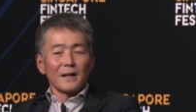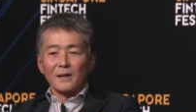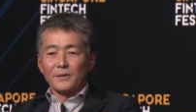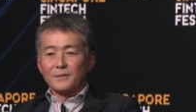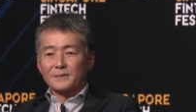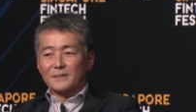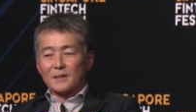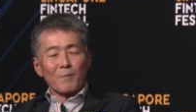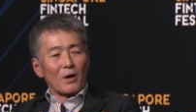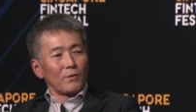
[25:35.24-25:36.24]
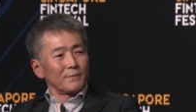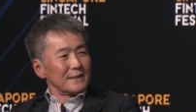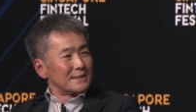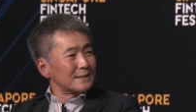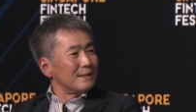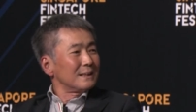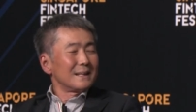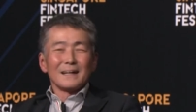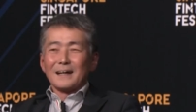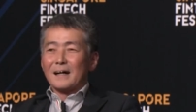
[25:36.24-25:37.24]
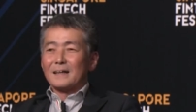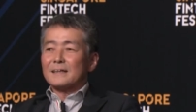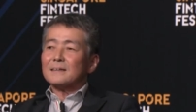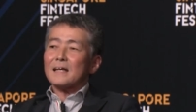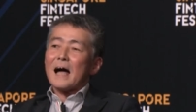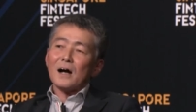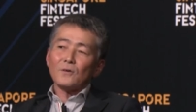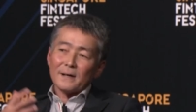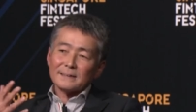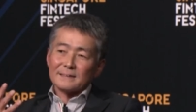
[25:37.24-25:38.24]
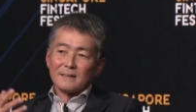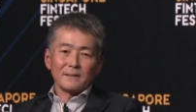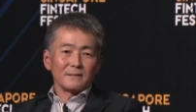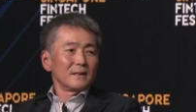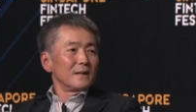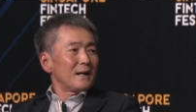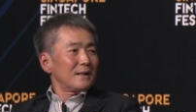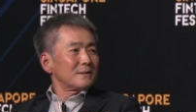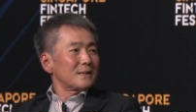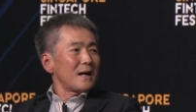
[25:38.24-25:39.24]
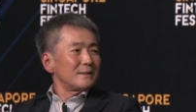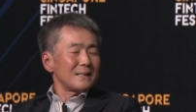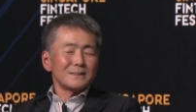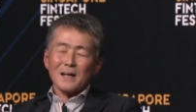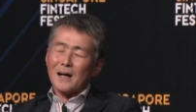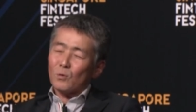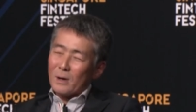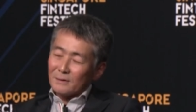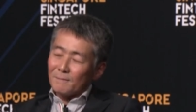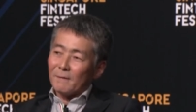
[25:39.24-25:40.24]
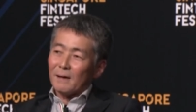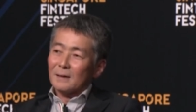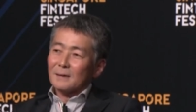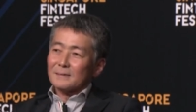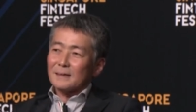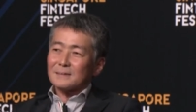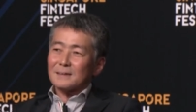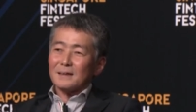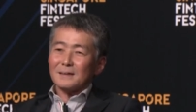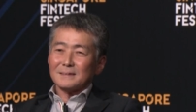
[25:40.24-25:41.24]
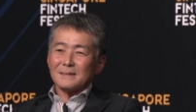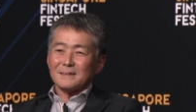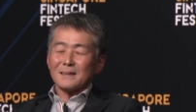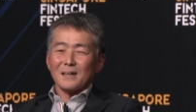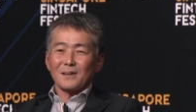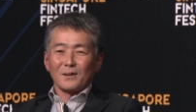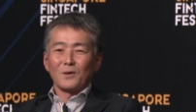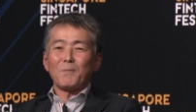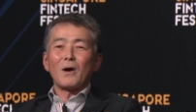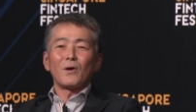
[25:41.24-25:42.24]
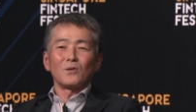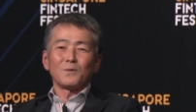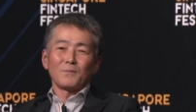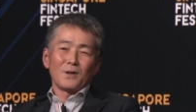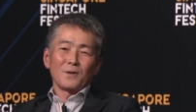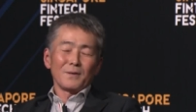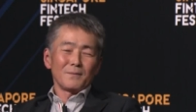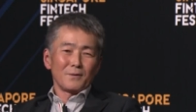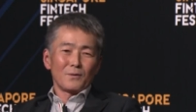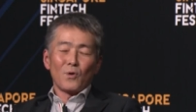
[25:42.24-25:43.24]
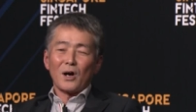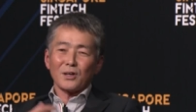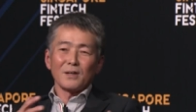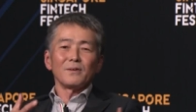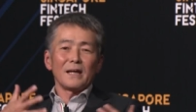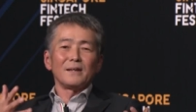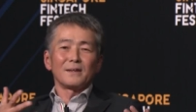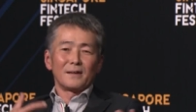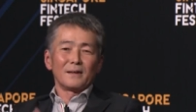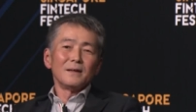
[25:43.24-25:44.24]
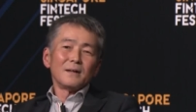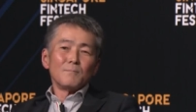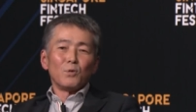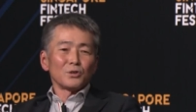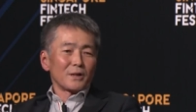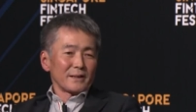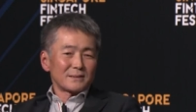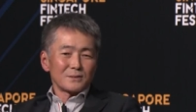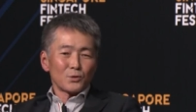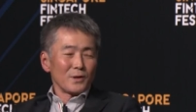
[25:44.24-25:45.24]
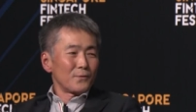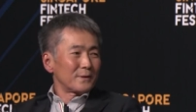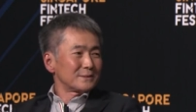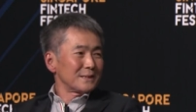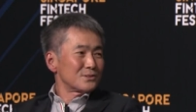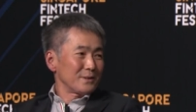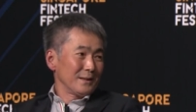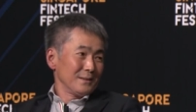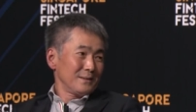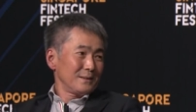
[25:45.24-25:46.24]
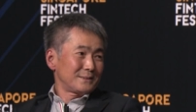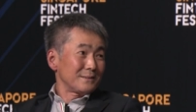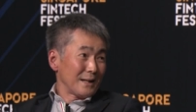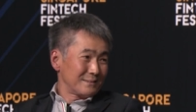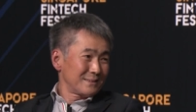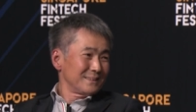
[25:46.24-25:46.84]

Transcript: using the power of digital. That's how fascinating, and that's how wonderful. That's the kind of power of working in a borderless 21st century, isn't it?